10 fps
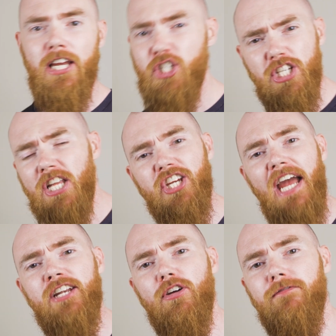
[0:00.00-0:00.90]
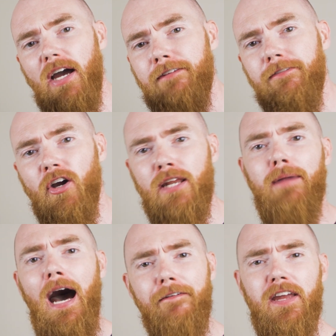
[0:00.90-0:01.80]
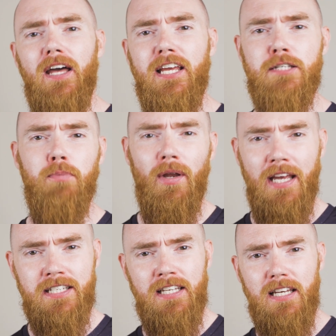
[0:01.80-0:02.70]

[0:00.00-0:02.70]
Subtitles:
It's just a gentrified fucking mafia at this point, isn't